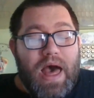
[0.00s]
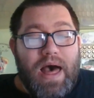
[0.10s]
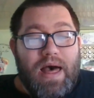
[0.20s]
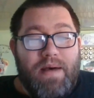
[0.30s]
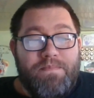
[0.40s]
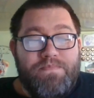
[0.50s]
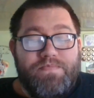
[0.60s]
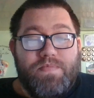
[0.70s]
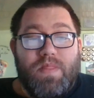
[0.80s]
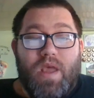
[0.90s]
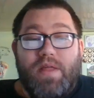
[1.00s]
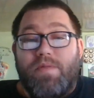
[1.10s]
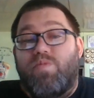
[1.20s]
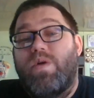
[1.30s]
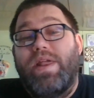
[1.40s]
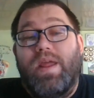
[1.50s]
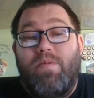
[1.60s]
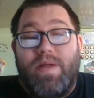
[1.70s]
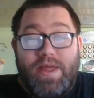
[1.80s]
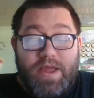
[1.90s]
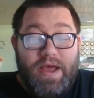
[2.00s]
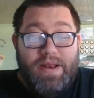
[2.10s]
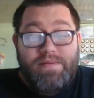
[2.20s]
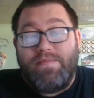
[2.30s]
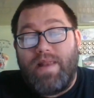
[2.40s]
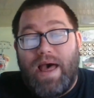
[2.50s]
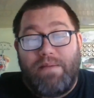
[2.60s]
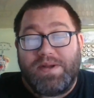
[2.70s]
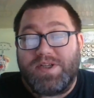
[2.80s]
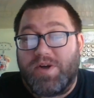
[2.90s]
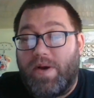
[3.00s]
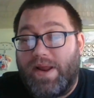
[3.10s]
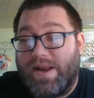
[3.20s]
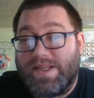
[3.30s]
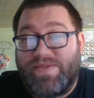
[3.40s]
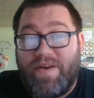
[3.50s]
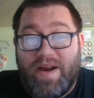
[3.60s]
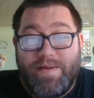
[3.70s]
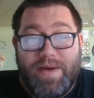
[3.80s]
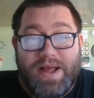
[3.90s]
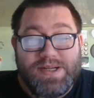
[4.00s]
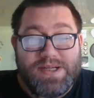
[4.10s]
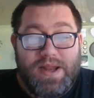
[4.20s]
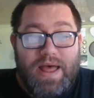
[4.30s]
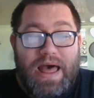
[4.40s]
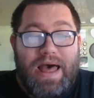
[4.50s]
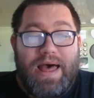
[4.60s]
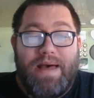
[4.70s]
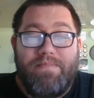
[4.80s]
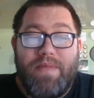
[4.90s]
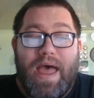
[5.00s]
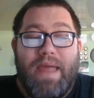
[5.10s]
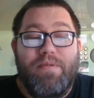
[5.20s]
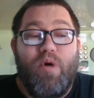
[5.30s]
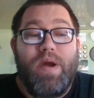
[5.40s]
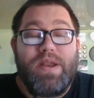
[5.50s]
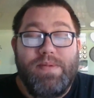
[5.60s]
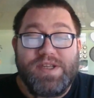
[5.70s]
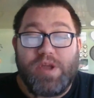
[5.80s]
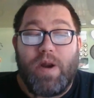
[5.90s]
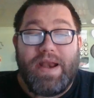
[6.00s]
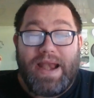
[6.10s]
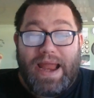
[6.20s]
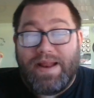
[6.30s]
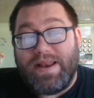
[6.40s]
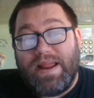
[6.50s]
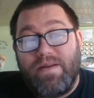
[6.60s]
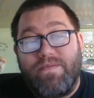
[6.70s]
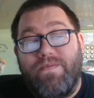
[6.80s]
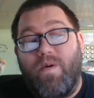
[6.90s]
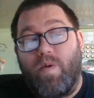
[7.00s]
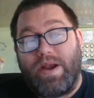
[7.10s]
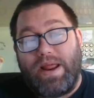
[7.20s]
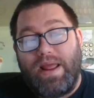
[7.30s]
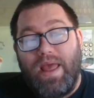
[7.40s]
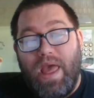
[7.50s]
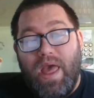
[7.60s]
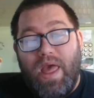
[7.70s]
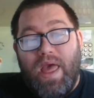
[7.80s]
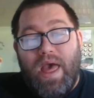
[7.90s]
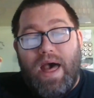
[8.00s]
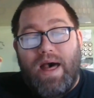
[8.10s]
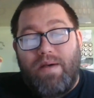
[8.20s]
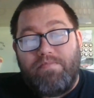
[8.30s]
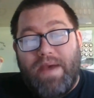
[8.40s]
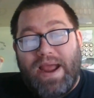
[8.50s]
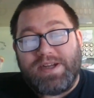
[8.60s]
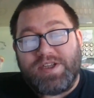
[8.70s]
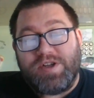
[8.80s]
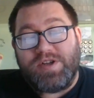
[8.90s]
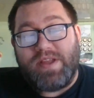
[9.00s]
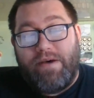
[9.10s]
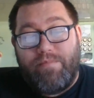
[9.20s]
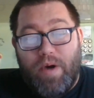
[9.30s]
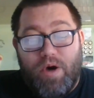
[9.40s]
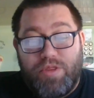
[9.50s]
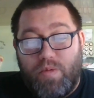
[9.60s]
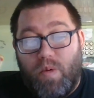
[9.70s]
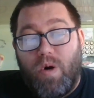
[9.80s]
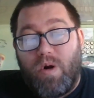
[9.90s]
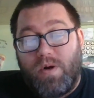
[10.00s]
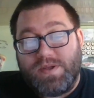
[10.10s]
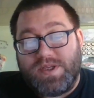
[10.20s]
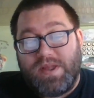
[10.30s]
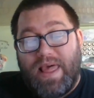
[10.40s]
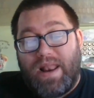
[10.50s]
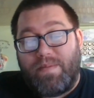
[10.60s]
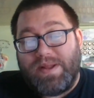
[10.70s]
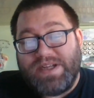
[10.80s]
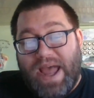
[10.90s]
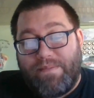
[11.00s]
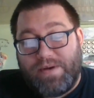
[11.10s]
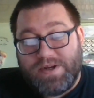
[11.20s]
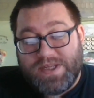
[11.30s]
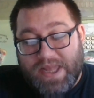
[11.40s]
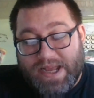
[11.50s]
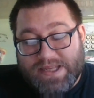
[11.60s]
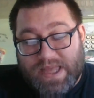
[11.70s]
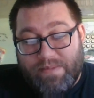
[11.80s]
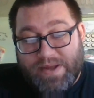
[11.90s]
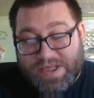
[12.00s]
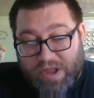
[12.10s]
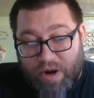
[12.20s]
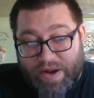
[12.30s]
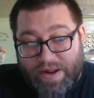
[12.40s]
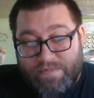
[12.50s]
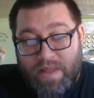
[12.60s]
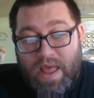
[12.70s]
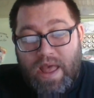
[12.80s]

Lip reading: Really, really good. I'm enjoying this very much. I'm going to be starting 1840, Masters of Both Worlds. So that'll be chapter 6 I'll be starting.